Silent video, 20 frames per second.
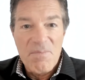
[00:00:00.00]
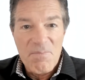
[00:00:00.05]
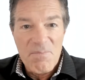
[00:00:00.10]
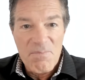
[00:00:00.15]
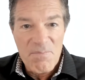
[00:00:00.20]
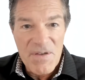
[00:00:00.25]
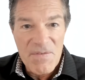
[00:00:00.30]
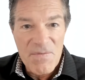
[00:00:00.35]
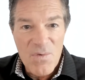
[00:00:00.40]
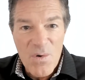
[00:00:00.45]

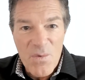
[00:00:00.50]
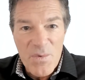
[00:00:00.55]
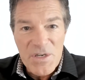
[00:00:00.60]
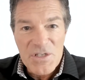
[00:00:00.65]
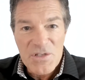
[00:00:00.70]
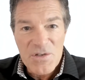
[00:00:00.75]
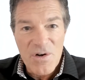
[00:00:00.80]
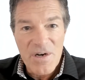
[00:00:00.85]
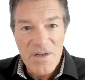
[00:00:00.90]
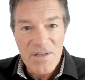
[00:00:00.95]
before we
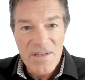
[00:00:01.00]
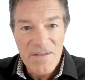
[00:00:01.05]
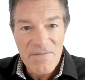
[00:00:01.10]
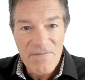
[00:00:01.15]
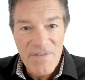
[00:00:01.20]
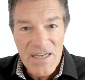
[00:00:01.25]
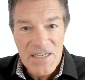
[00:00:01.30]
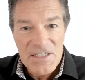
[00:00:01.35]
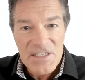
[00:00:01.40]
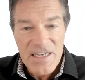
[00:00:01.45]
start
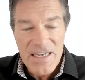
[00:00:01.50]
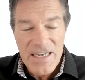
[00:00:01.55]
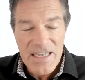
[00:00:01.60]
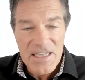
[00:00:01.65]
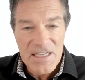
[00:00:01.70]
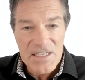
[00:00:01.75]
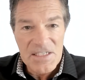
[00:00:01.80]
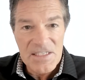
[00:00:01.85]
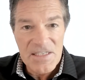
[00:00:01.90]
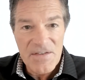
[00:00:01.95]
investing
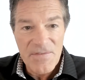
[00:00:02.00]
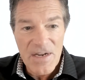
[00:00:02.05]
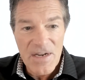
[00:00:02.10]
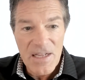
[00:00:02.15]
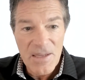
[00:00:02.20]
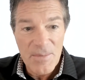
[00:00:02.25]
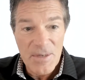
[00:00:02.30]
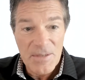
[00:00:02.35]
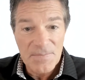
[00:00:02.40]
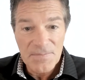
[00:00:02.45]
in its
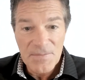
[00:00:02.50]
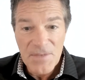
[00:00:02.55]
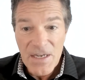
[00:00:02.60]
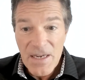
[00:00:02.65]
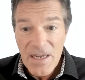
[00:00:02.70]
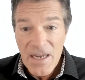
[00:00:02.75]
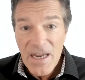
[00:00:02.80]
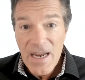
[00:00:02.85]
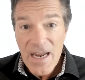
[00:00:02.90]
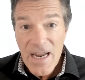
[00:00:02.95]
development.
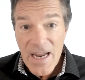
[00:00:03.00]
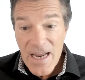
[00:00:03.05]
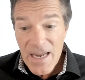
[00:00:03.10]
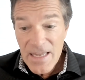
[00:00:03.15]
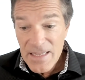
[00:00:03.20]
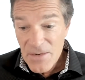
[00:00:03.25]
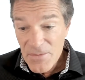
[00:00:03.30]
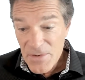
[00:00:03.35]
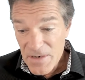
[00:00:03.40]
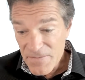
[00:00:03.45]

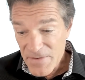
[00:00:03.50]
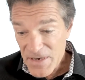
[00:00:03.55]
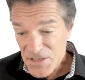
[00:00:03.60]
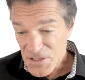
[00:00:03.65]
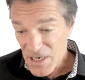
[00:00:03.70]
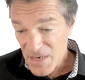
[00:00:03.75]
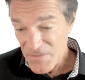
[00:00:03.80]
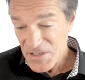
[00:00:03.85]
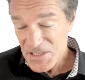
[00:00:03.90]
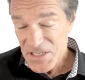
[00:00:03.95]
Now,
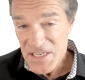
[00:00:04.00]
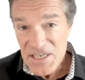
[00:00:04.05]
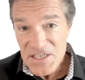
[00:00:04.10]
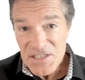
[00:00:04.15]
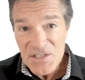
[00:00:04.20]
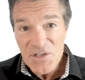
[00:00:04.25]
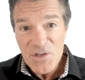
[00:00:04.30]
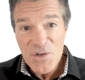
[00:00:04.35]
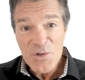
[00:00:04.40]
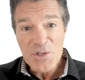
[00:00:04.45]
innovation obviously
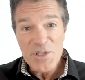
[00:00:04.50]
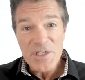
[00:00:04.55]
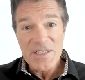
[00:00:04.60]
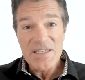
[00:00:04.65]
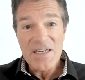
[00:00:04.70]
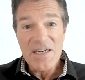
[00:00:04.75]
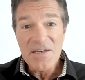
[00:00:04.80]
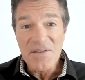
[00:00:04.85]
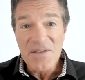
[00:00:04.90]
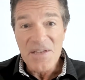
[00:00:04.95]
isn't usually
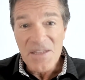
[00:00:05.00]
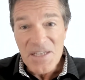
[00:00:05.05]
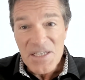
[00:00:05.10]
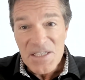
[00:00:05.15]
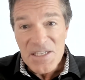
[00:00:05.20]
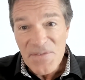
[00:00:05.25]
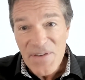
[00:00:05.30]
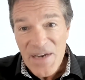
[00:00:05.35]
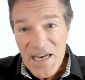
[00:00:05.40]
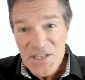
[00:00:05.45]
done in
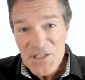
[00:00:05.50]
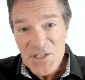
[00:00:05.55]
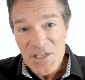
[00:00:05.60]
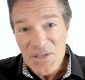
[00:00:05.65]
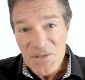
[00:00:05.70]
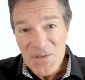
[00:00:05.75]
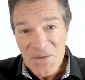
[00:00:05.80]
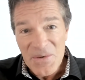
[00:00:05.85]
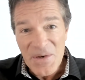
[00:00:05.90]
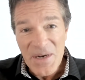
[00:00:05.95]
this
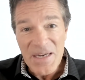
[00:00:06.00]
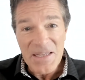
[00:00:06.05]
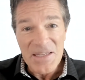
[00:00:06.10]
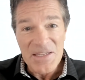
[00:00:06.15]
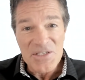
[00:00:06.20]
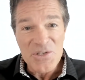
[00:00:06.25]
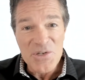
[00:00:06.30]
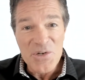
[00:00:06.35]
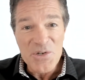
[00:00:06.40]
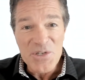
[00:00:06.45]
fashion, right?
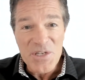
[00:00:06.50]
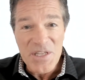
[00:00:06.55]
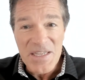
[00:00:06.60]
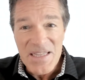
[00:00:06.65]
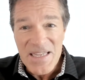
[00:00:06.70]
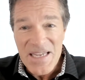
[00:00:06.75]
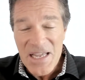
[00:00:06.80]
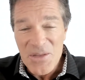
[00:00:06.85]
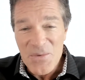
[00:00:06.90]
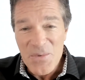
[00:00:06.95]
It's usually
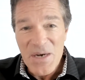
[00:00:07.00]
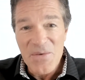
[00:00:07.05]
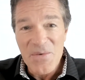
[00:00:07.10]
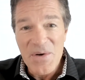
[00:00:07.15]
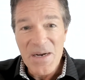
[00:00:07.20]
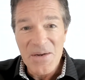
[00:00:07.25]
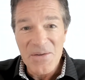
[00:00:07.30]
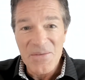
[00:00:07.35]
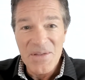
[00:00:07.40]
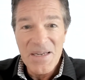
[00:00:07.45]
the other way
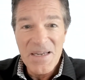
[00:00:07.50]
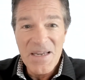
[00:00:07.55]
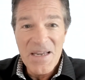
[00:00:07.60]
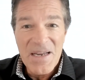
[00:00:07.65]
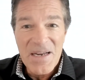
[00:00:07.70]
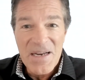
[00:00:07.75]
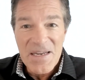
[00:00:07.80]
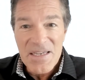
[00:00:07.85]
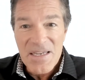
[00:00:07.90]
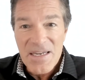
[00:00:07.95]
around.
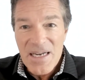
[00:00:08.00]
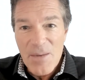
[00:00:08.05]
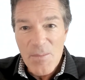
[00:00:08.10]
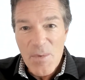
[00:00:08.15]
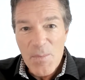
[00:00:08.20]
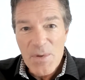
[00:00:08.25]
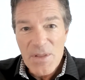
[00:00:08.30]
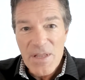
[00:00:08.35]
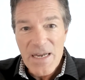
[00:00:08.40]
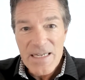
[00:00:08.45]
You come
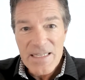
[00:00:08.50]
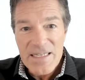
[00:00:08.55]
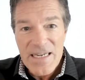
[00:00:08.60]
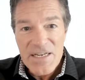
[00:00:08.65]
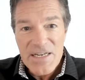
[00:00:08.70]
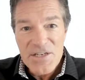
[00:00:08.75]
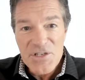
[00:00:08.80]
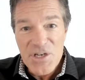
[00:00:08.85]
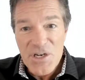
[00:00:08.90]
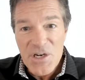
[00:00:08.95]
up with
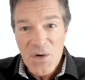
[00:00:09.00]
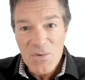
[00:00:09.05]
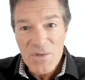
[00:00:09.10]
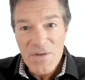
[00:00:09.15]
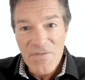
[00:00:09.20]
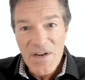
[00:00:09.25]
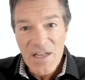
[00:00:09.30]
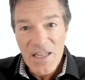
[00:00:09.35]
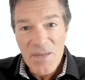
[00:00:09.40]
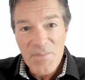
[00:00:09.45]
ideas, you go
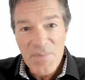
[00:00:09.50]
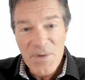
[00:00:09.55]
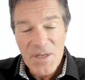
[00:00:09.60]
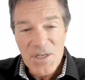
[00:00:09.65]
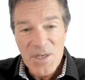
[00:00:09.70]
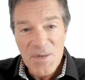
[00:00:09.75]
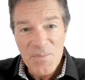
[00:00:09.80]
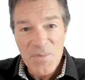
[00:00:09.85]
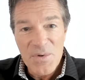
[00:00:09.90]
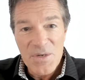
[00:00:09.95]
develop it,
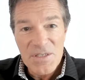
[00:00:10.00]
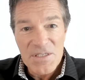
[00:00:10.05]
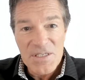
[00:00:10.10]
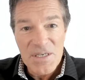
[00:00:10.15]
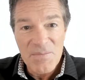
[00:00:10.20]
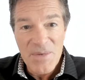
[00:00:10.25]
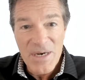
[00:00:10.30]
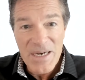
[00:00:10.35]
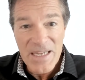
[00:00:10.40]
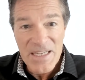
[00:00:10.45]
you put
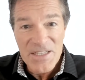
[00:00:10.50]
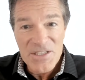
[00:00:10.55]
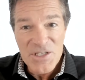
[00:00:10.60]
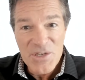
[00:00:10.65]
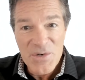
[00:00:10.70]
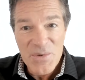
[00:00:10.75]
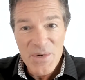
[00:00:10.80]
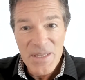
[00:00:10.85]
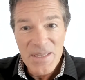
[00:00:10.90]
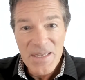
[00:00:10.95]
some money
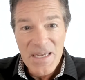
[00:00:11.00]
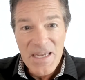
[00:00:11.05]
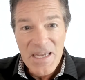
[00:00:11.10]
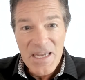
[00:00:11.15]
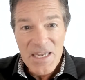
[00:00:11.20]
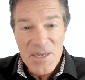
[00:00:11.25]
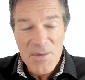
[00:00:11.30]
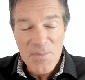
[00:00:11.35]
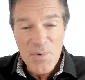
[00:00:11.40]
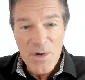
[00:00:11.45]
into it,
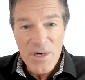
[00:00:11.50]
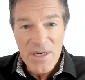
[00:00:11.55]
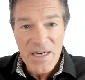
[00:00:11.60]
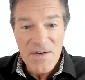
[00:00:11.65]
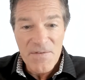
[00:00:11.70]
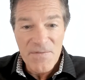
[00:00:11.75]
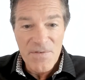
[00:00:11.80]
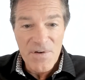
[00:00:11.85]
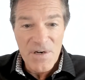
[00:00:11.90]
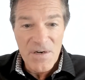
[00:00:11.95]
you put it
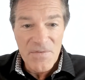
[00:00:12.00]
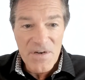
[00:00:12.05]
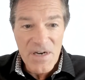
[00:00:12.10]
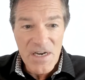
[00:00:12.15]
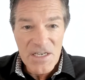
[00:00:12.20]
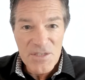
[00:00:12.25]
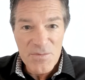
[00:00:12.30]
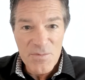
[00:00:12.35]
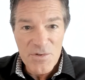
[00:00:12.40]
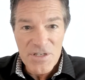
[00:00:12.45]
out in front of
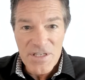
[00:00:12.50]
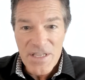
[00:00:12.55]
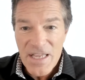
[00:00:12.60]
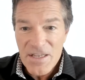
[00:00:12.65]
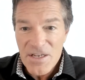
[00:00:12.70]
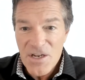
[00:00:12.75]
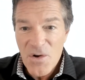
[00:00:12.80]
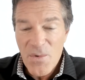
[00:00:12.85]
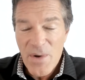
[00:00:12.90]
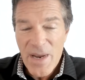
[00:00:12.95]
customers, and
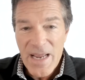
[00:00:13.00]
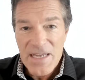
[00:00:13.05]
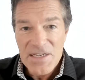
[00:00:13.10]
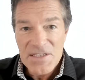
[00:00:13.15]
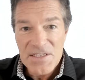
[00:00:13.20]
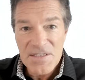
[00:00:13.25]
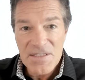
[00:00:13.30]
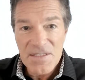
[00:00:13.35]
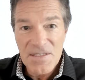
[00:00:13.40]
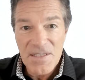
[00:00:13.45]
then go
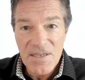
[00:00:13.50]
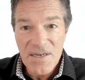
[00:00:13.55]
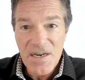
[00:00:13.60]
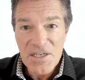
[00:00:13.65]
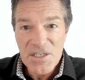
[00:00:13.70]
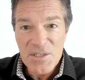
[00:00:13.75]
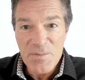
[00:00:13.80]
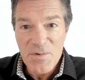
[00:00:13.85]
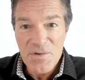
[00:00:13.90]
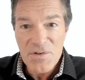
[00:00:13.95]
ask the
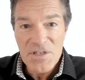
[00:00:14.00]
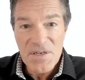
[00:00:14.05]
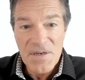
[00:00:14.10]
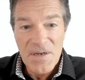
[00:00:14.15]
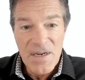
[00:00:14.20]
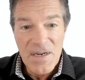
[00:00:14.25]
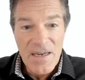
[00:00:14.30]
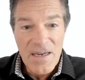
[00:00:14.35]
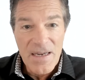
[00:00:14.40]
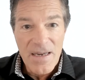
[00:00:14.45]
customers
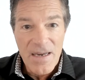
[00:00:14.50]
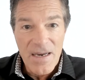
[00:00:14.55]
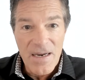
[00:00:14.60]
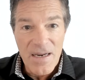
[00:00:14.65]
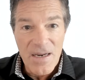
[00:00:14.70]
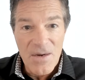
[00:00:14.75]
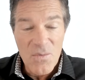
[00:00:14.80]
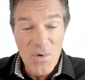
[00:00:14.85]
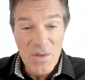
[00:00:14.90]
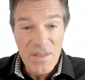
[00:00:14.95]

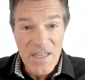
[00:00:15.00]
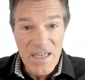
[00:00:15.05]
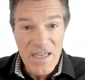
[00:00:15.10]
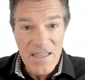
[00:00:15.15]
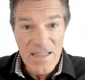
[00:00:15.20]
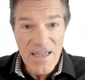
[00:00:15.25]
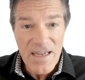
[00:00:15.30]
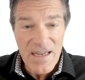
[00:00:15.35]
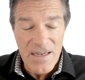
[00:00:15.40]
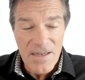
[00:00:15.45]
what they
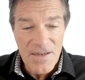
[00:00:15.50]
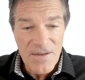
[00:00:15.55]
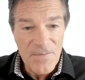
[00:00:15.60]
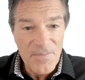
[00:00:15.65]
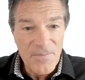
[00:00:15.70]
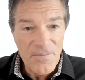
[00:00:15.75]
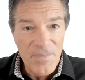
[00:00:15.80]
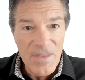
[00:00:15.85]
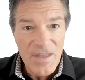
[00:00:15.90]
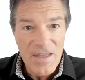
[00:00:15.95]
think.
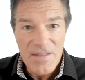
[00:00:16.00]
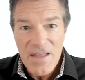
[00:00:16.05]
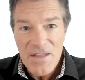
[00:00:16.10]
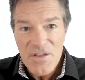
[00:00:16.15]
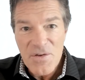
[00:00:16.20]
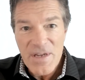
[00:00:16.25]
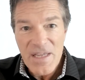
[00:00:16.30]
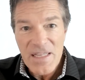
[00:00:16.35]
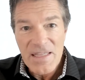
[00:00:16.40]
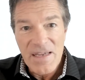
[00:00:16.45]
Then
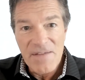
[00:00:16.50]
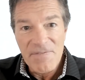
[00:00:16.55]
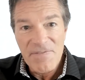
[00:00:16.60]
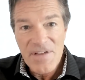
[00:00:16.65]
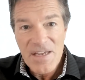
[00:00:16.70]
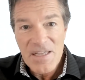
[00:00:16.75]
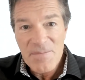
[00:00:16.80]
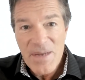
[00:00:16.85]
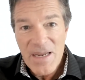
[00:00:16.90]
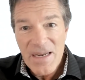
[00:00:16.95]
you get that
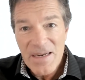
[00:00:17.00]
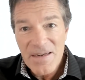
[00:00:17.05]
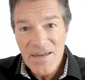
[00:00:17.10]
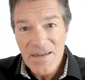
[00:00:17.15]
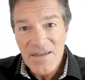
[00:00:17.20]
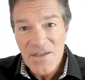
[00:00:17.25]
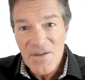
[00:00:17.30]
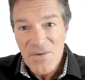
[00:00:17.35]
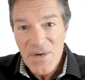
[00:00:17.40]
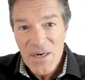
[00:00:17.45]

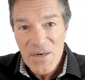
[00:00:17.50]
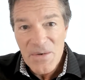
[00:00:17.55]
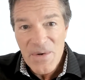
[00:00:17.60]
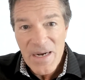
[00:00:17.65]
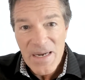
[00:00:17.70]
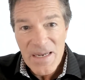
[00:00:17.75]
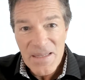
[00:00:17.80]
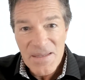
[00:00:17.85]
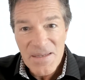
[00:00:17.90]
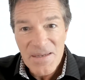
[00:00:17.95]
feedback, you
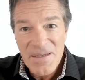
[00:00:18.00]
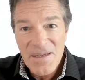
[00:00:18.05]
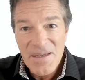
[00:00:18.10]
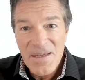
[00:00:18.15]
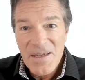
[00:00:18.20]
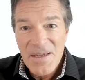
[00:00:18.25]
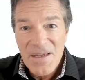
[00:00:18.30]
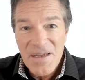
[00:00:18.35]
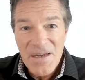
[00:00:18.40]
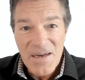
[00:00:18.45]
iterate,
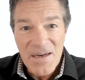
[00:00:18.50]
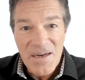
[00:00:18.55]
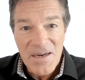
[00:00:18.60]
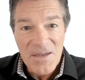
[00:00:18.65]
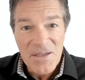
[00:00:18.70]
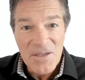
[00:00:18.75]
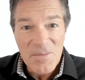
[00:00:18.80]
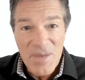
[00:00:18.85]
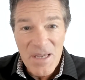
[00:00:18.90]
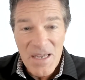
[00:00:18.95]

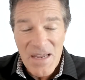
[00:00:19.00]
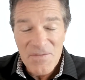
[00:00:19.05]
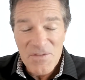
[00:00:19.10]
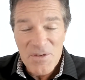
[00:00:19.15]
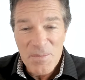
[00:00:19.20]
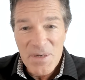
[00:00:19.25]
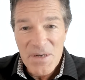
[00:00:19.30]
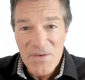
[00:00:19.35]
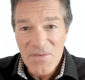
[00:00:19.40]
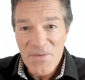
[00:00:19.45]
you may have to
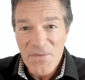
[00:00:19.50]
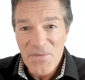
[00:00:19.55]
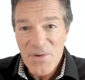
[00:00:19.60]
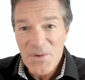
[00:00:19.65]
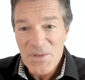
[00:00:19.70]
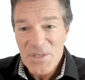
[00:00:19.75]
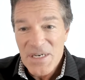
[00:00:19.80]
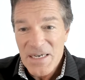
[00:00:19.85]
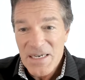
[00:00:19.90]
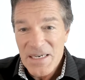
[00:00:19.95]
pivot a
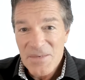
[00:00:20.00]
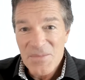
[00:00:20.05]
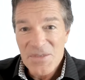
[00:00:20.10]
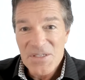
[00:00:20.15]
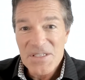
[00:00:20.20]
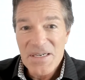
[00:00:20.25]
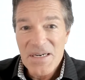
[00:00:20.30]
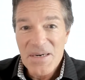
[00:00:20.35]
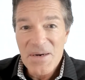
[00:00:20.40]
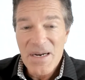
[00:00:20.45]
few
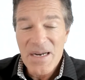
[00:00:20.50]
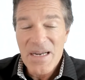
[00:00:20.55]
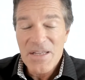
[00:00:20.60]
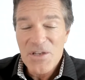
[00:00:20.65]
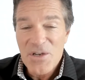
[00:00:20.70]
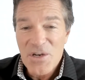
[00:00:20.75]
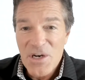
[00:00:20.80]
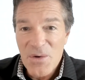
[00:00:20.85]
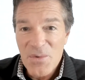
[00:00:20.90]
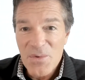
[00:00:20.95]
times,
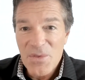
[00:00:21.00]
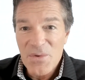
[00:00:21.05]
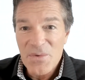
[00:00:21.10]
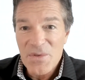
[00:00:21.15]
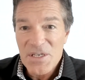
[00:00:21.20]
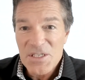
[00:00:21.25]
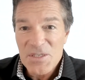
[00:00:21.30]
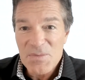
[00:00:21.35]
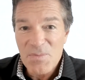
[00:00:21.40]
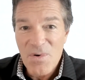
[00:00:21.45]
and you're going through
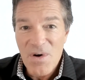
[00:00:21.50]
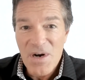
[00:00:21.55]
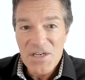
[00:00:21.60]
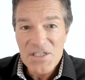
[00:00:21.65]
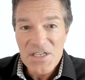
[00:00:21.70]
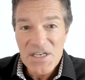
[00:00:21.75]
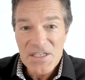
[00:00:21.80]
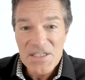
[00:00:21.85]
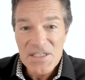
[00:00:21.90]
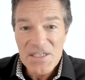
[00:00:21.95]
this
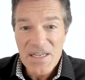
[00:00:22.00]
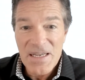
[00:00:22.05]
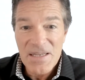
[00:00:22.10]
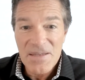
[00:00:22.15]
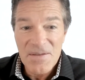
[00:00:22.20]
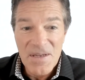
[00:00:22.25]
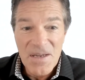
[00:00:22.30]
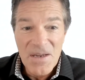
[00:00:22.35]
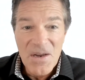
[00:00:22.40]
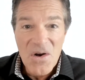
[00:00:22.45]
process that
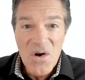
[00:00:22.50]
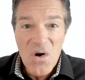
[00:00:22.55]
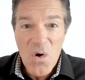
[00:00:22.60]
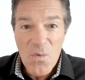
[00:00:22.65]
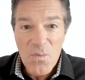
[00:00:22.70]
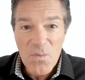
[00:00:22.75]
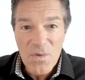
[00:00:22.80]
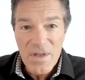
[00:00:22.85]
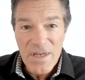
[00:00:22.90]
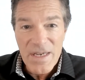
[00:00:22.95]

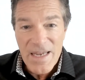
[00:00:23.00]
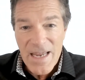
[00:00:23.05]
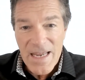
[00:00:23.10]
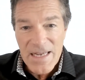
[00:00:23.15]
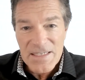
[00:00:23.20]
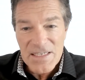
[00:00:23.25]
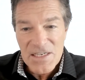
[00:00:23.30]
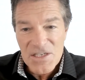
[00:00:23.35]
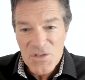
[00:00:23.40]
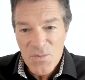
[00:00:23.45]
hopefully
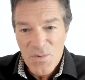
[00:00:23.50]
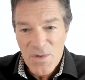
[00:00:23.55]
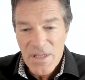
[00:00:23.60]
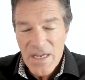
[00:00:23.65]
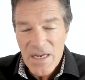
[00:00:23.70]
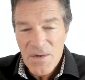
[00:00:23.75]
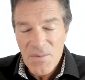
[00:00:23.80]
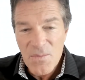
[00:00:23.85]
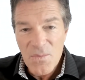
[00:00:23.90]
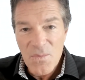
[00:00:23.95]
exits with
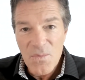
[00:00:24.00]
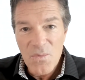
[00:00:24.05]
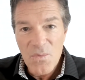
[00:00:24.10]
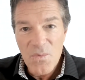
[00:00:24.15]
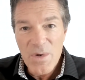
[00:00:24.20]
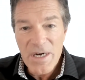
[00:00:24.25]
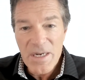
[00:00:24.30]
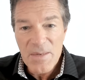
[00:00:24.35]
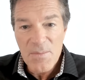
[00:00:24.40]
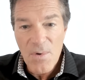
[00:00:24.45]
a
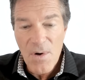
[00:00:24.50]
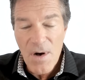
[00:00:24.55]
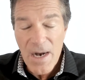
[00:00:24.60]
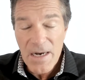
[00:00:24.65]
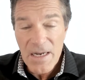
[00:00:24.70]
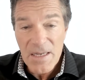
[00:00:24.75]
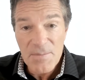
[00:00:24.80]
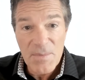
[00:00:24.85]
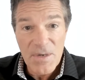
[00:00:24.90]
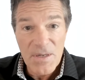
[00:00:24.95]
winning
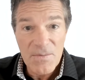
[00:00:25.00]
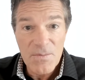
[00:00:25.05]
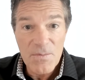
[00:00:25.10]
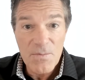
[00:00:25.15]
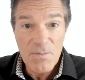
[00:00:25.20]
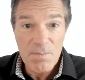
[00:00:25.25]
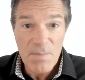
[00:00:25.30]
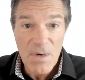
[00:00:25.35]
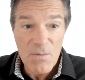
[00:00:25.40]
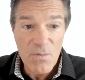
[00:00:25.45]
product, but
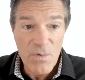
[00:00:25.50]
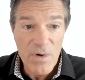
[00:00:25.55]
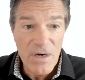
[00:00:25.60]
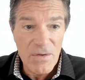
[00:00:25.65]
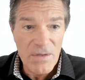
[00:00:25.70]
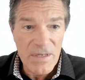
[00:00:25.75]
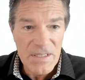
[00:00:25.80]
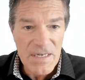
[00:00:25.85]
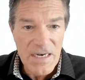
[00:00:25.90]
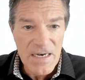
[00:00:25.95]

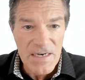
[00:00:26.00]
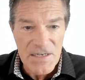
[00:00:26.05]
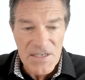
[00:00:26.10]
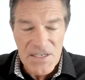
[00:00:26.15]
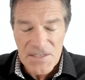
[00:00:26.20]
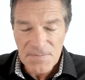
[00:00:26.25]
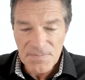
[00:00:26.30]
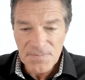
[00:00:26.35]
rarely does.